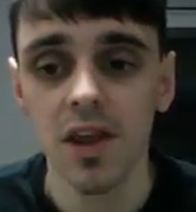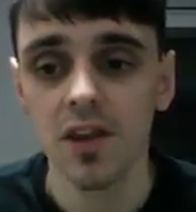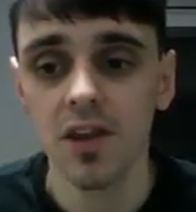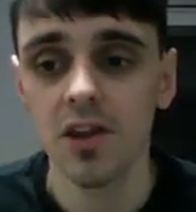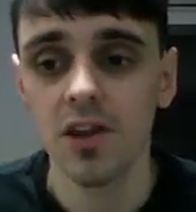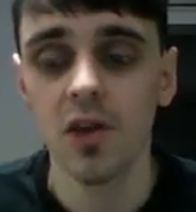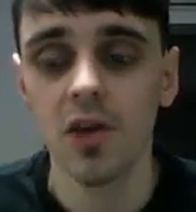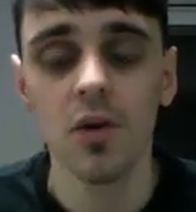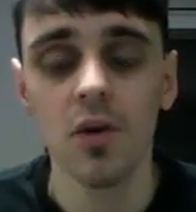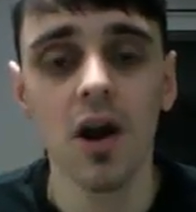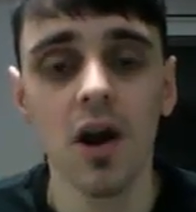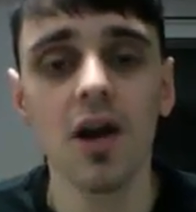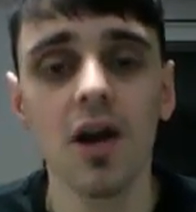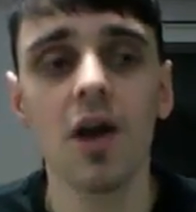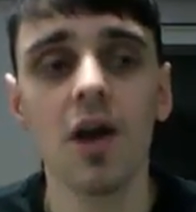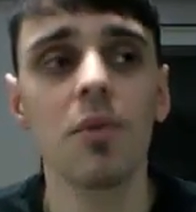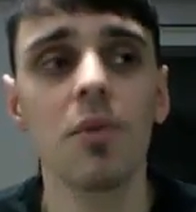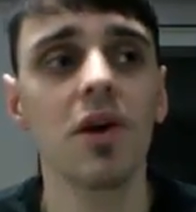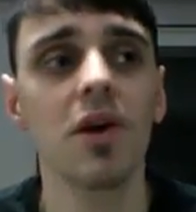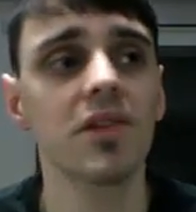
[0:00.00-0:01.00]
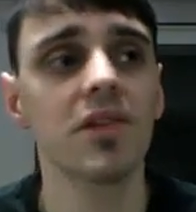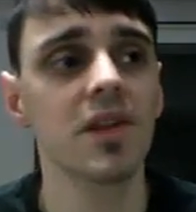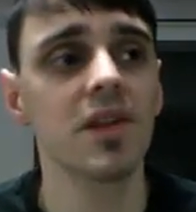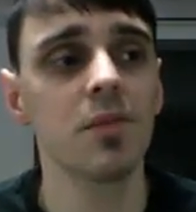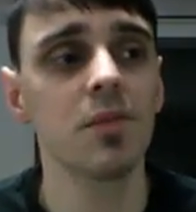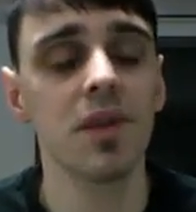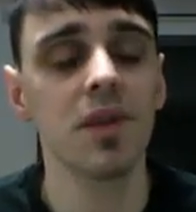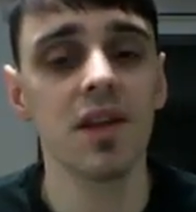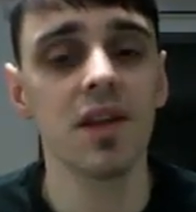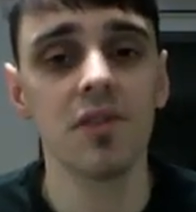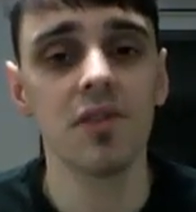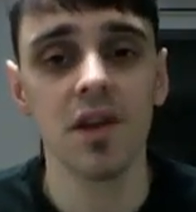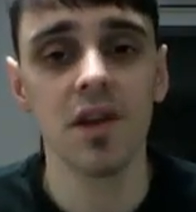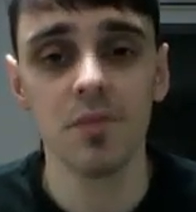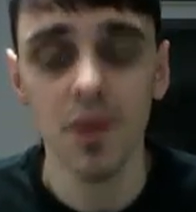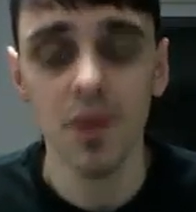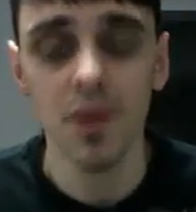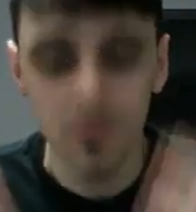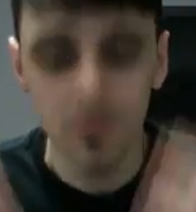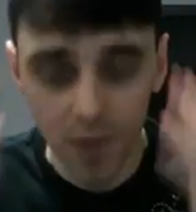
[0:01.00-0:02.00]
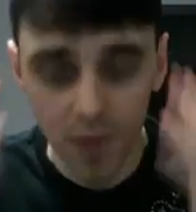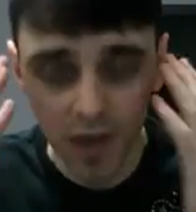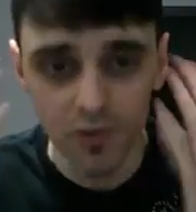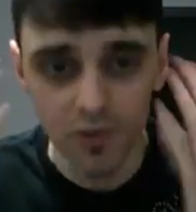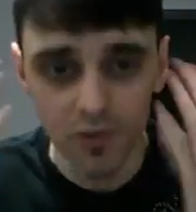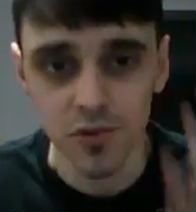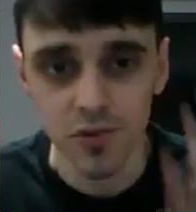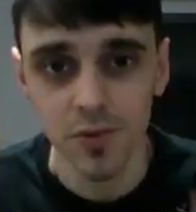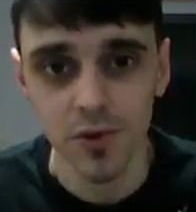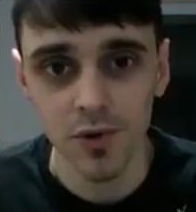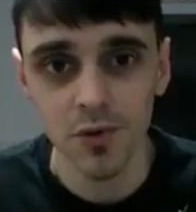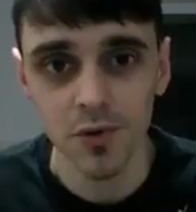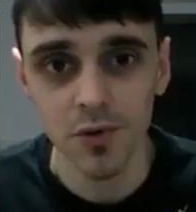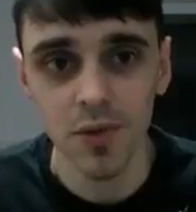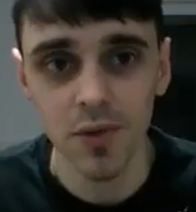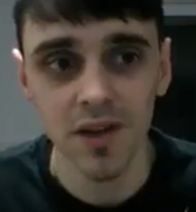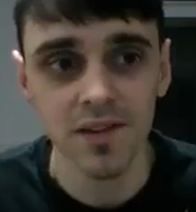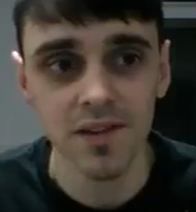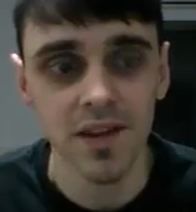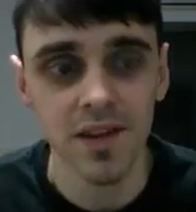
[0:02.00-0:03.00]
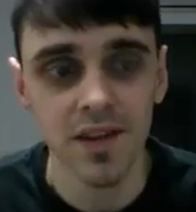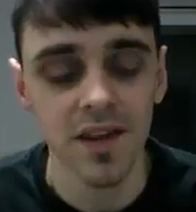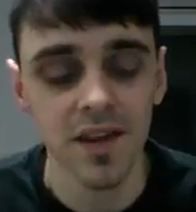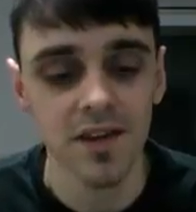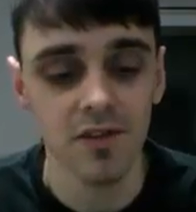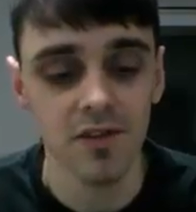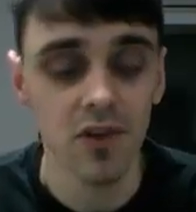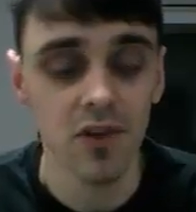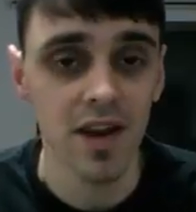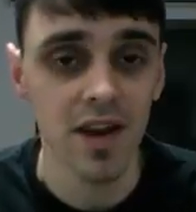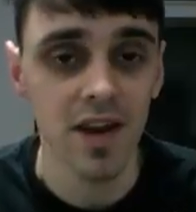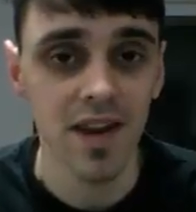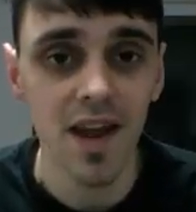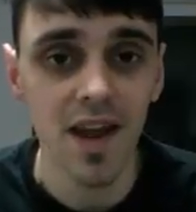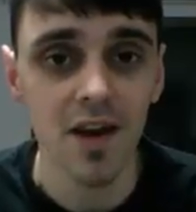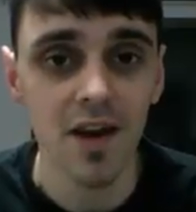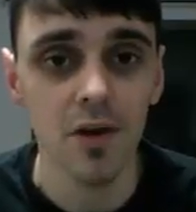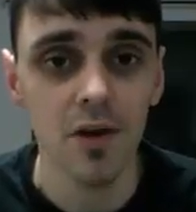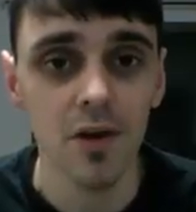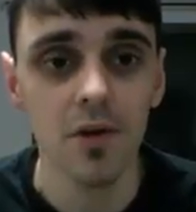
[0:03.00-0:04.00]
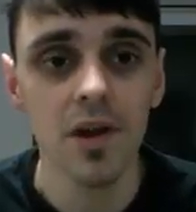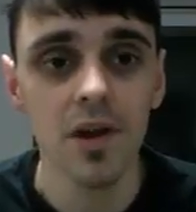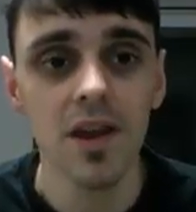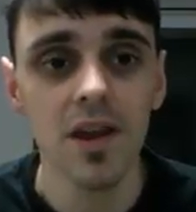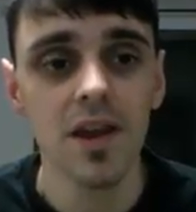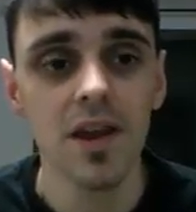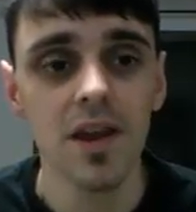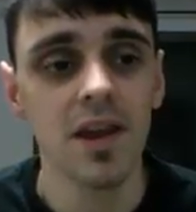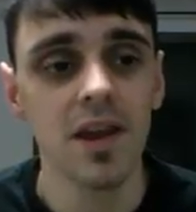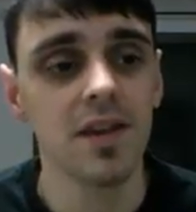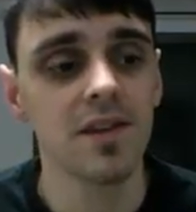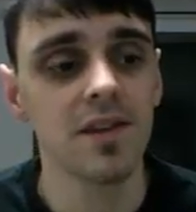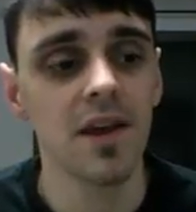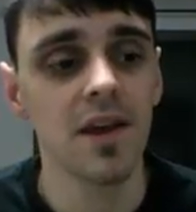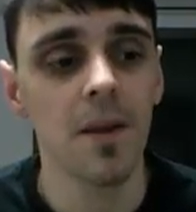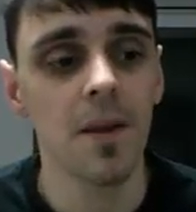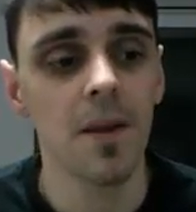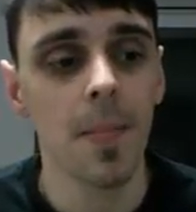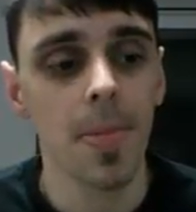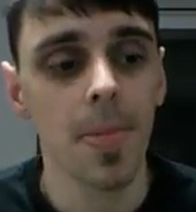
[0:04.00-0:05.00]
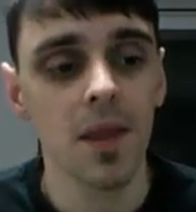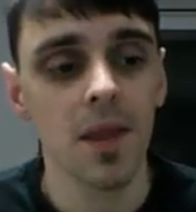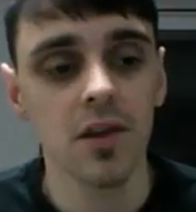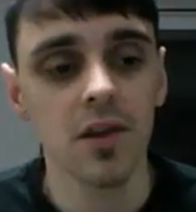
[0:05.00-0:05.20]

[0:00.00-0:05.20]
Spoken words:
You know, I personally believe, like, my entrepreneur mindset right now is that,